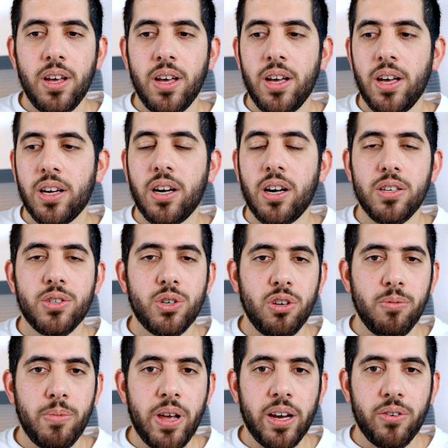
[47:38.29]
uh,
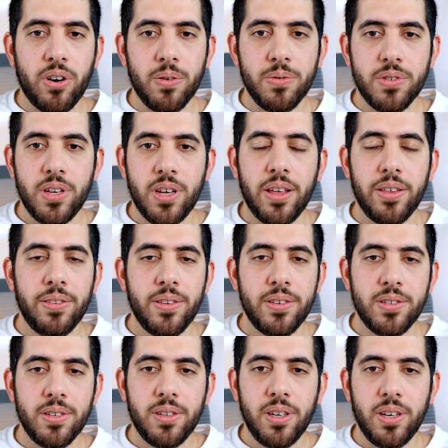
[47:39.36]
cultural backgrounds,
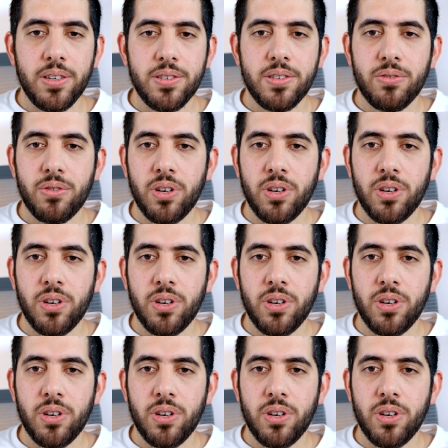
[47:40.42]
ethnicities,